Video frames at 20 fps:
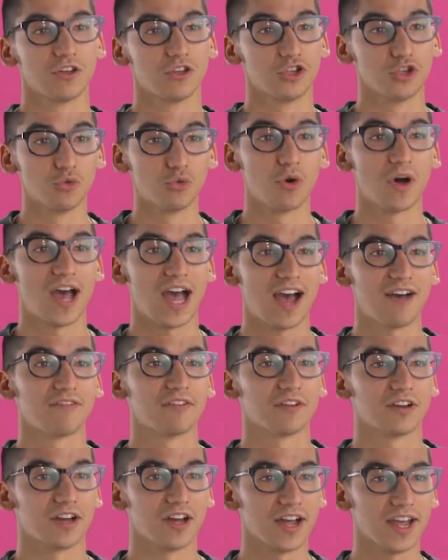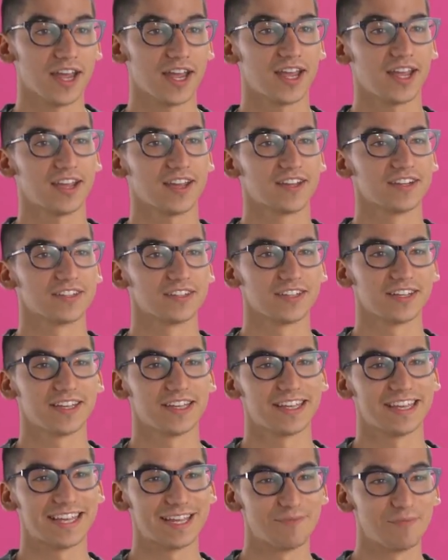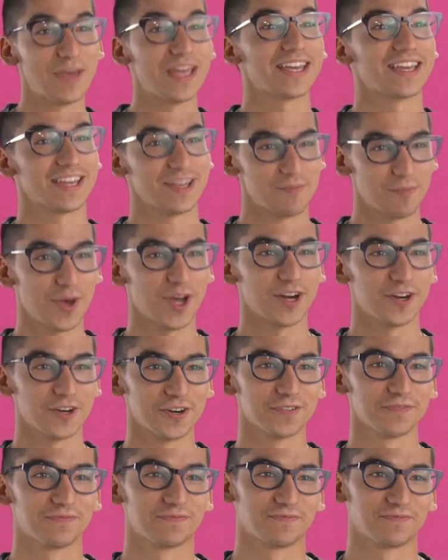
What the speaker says: you will have a hand in making it better.